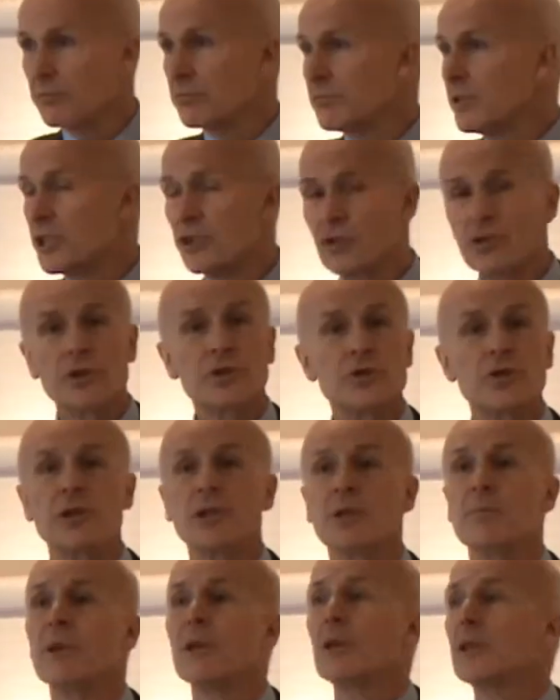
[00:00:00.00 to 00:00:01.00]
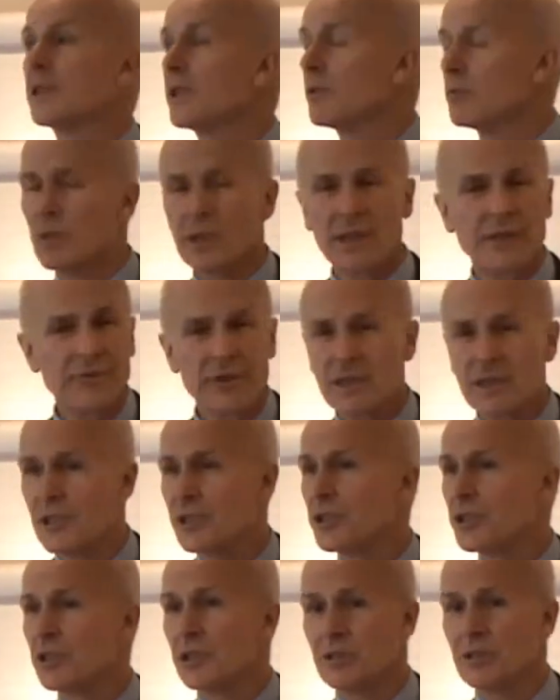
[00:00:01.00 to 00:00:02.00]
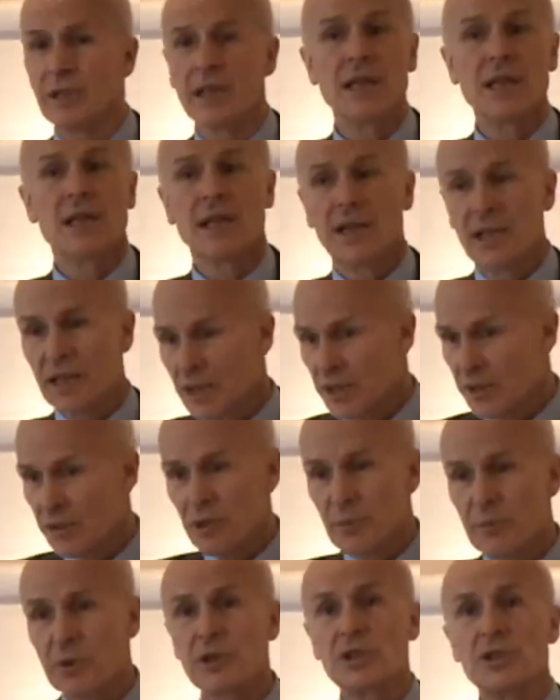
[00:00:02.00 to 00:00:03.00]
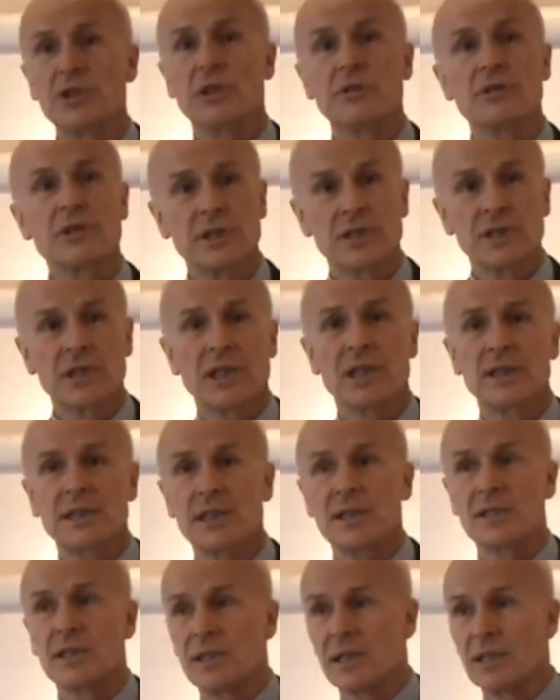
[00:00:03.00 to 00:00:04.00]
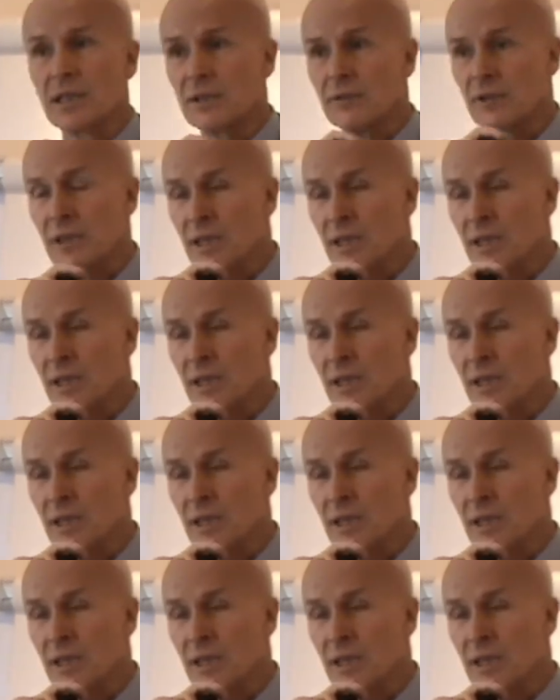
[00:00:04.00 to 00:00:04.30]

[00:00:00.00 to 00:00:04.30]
restructuring the market, whatever it is you're doing, 3 months' notice, and that's the end of